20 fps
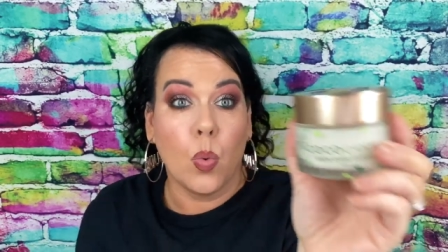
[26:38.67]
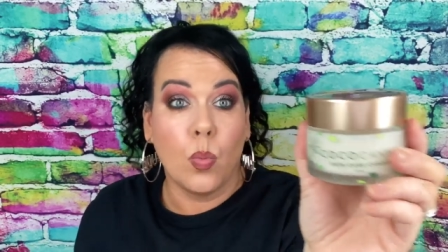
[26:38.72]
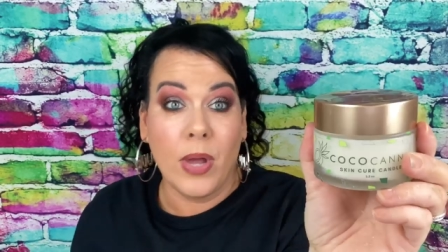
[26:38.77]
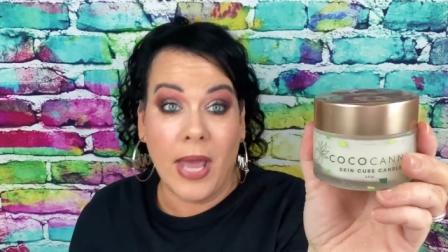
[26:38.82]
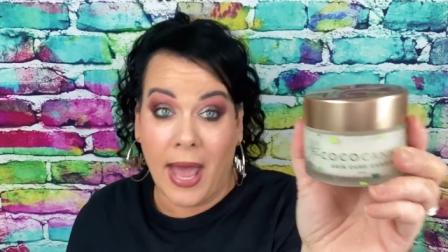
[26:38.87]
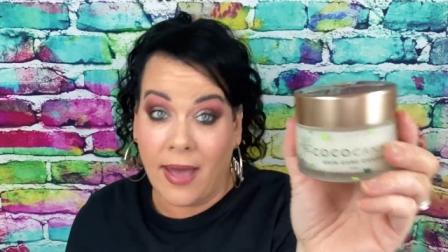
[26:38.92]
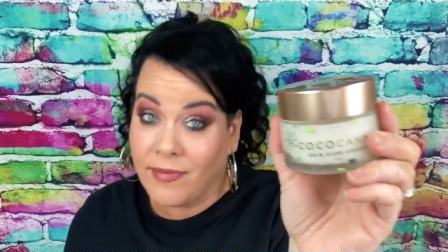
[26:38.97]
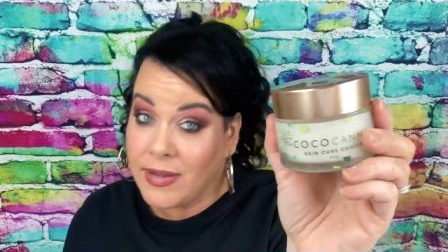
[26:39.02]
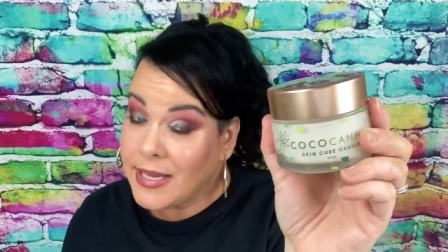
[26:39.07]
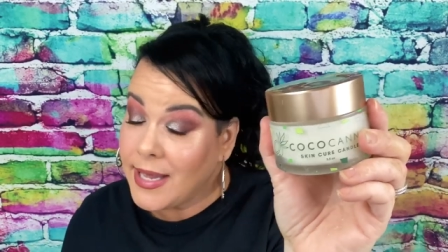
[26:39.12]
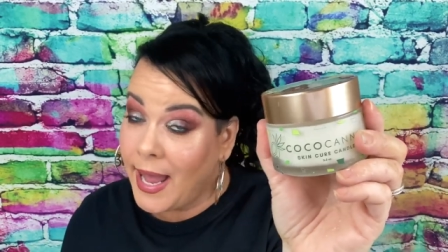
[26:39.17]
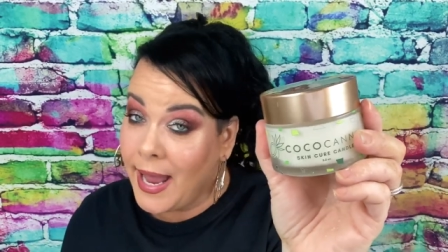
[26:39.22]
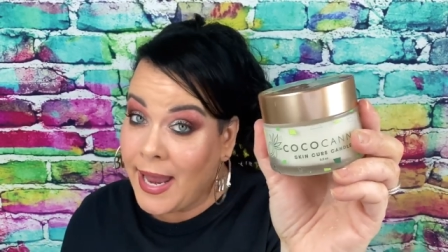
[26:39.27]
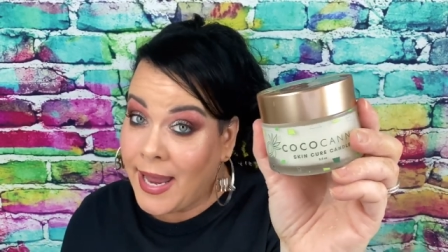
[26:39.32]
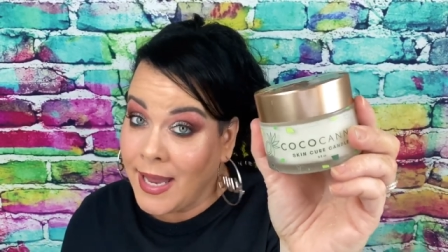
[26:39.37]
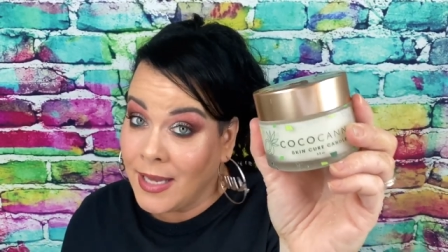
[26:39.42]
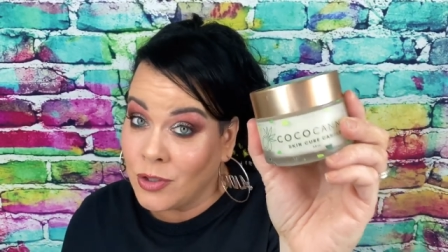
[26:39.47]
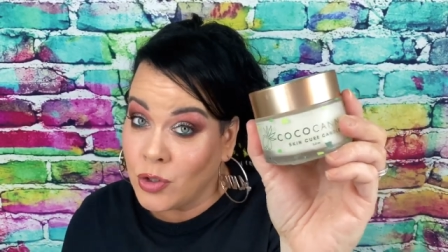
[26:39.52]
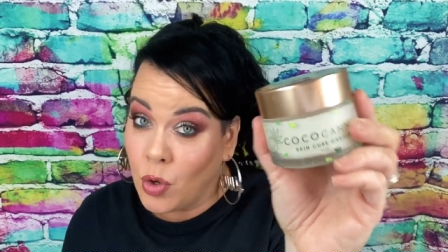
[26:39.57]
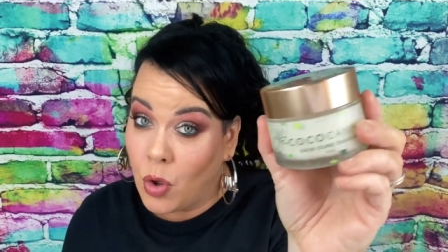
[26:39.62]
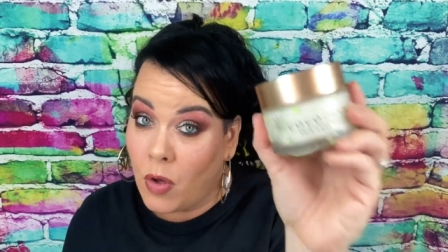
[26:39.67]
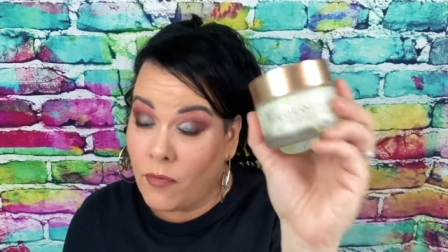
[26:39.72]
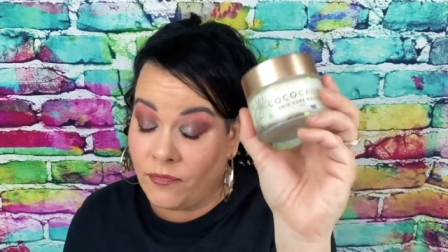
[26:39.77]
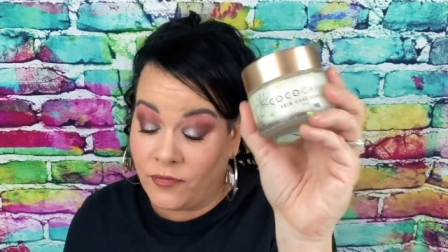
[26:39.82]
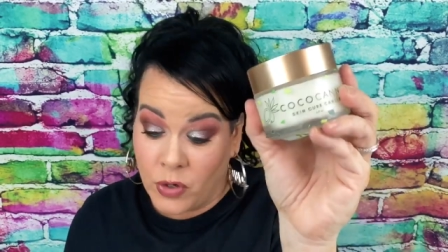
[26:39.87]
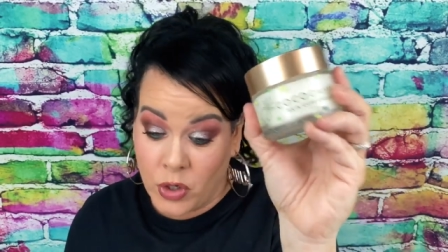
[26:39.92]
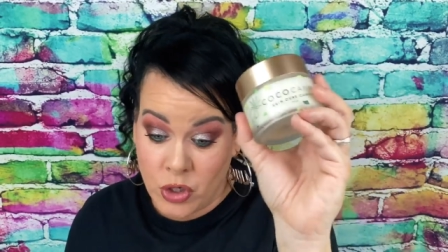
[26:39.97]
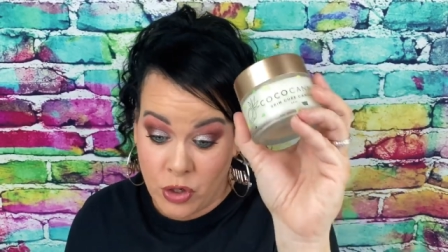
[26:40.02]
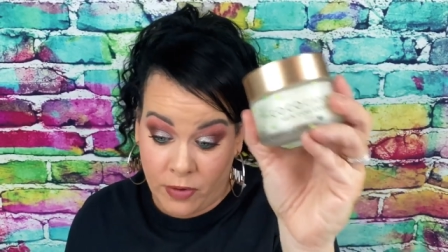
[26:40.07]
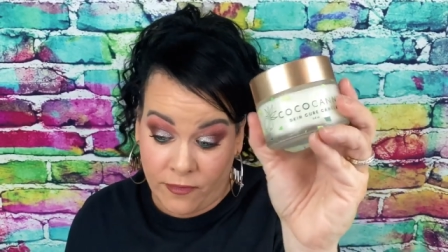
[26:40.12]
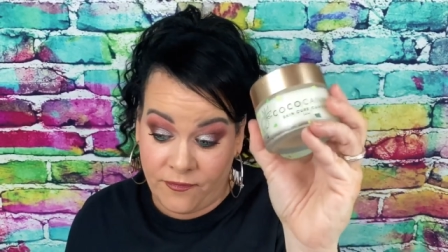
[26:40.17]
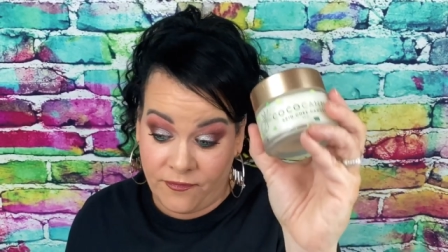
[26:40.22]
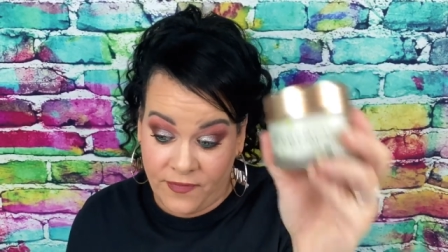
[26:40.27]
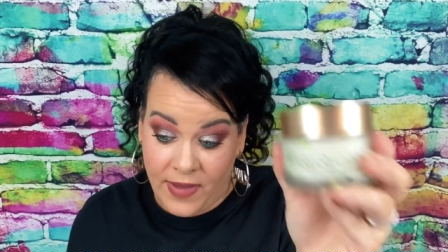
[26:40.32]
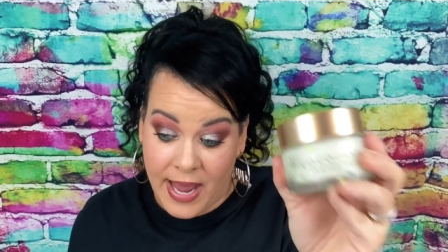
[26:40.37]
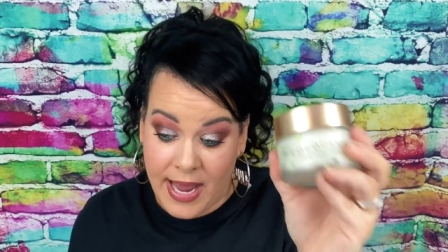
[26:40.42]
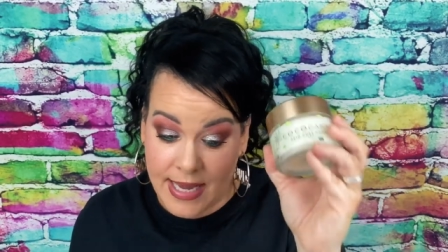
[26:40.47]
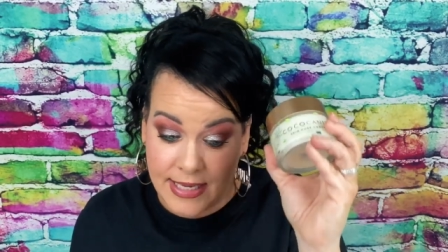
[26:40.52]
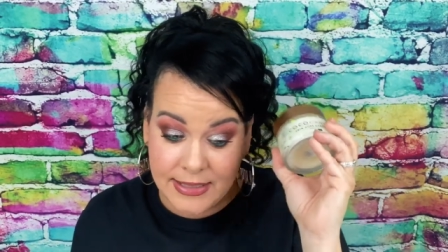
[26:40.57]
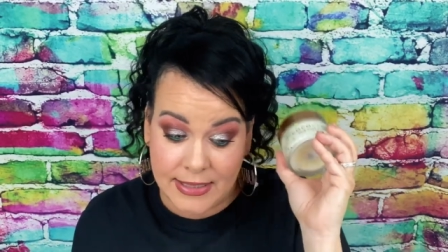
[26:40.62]
We have a candle for your
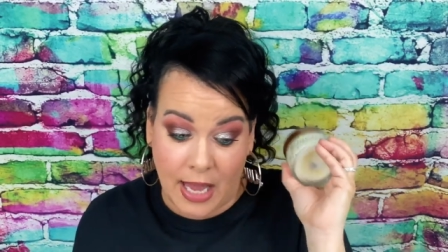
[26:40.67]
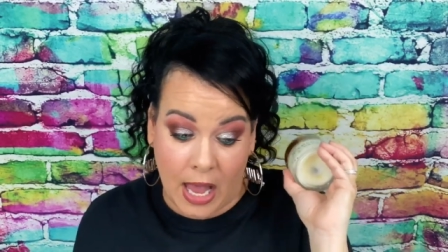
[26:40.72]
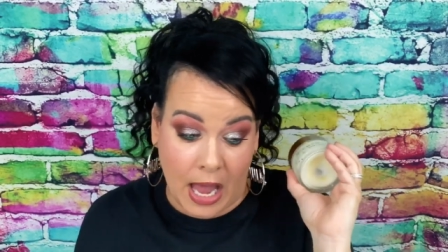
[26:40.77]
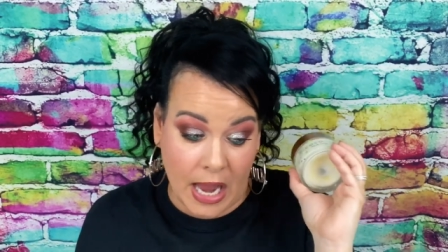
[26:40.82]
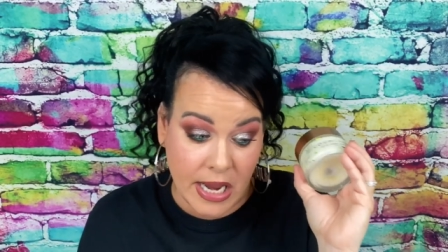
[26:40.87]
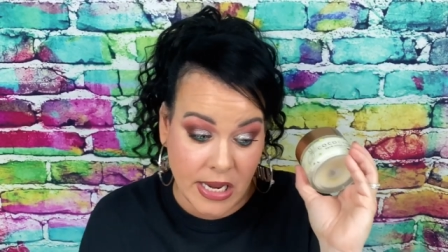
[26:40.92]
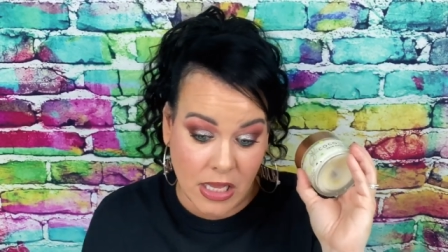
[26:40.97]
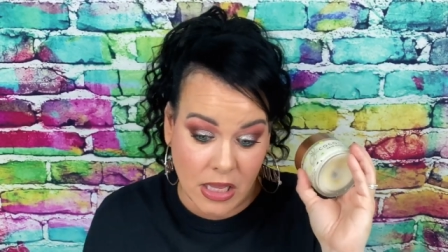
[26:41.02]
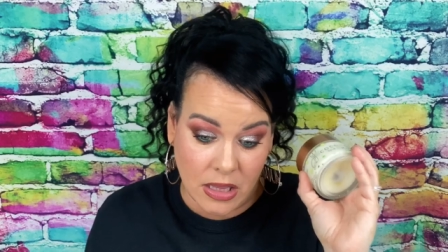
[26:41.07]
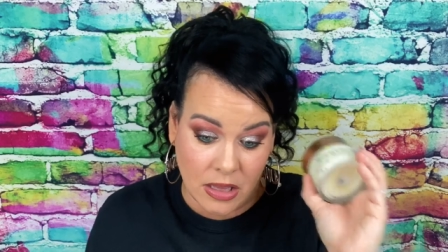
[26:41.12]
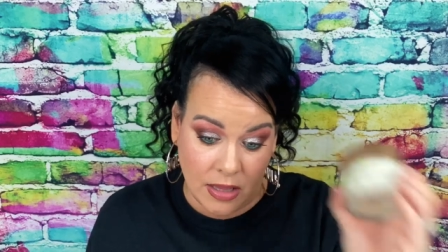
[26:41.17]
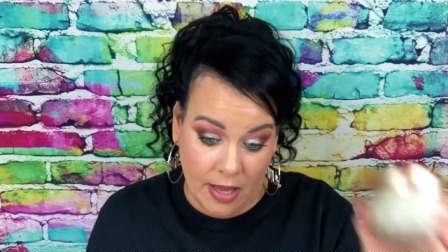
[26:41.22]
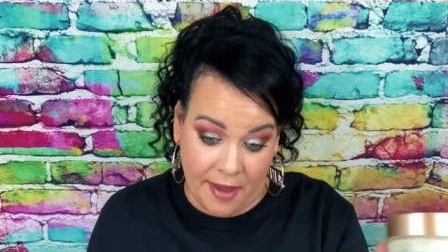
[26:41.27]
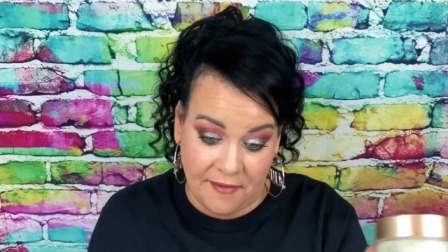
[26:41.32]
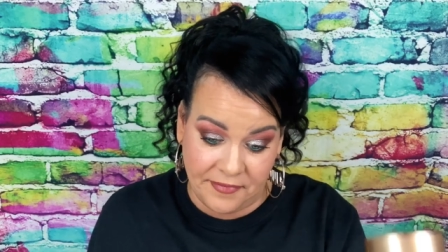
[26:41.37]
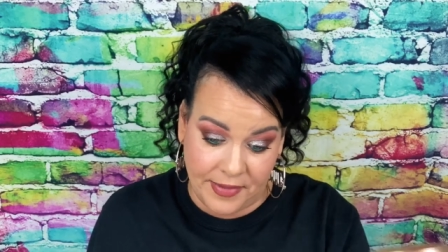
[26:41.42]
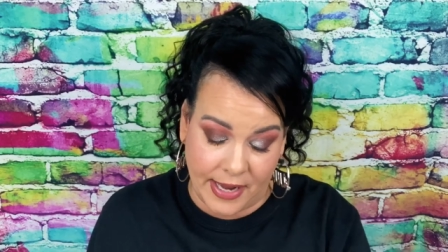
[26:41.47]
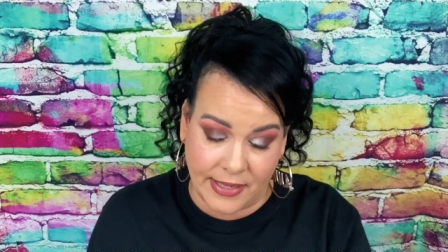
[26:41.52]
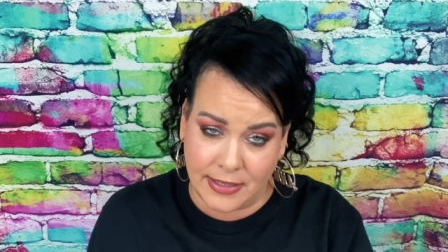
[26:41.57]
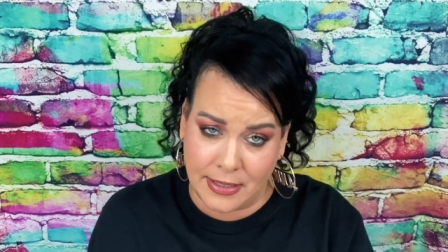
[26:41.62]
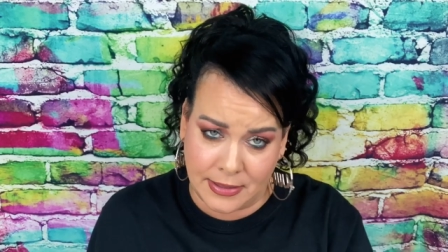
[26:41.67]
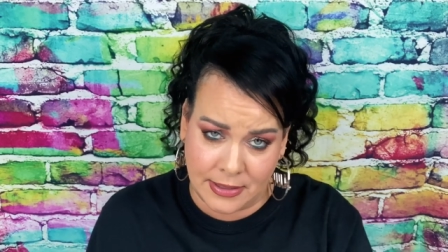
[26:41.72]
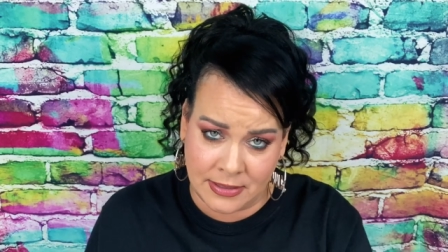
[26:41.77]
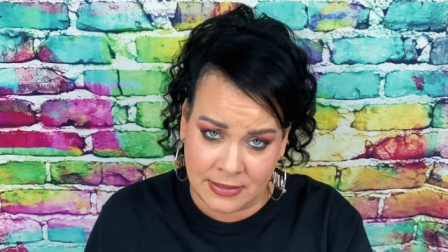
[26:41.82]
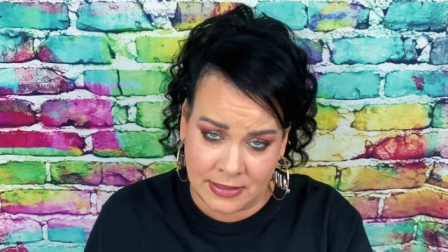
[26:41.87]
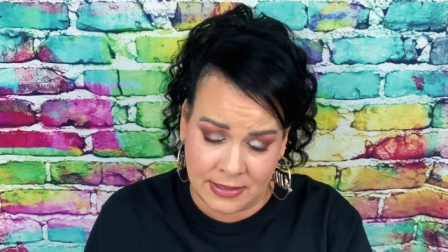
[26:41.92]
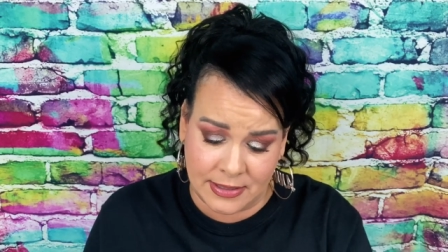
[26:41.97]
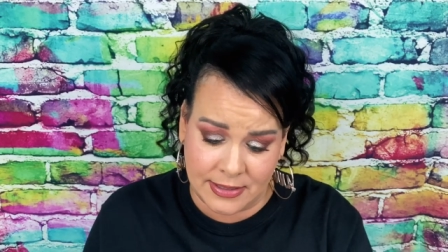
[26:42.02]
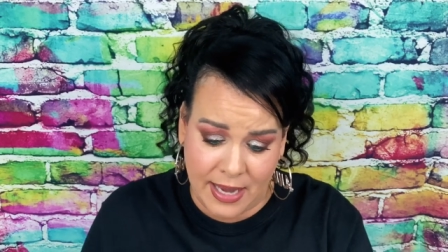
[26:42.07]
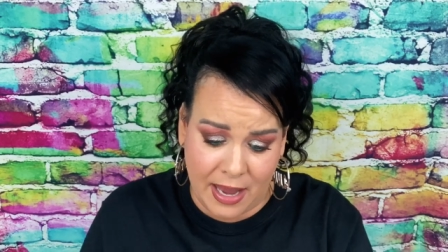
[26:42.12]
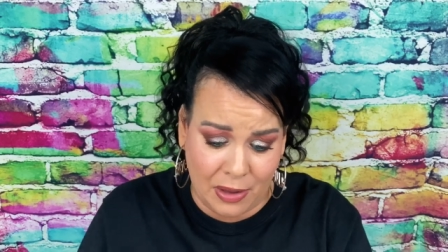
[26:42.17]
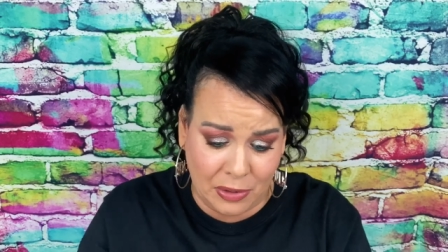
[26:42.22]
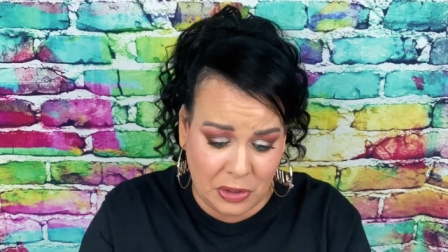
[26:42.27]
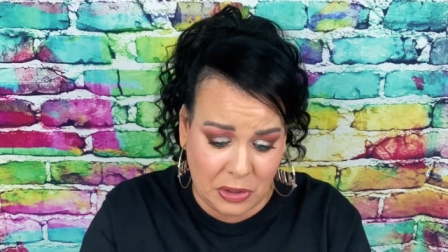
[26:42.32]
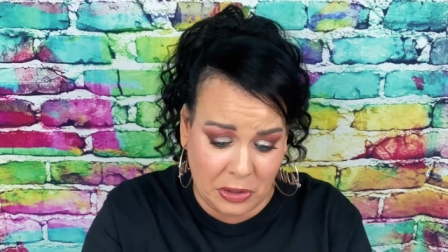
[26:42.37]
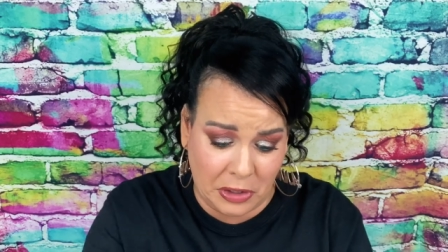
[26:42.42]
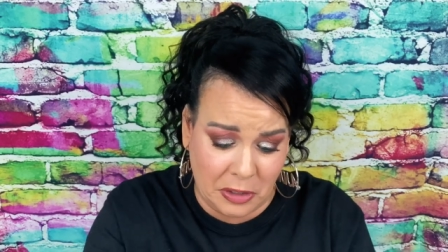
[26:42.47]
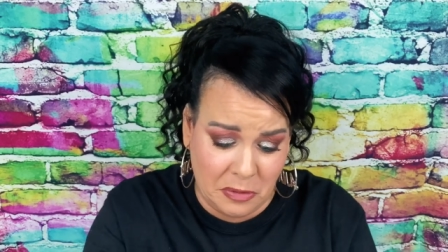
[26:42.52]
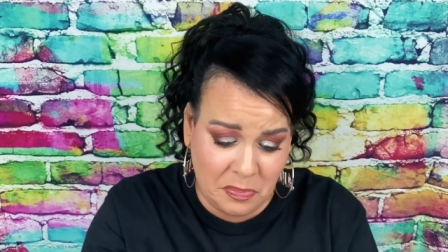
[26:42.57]
face. I love that. That doesn't sound good,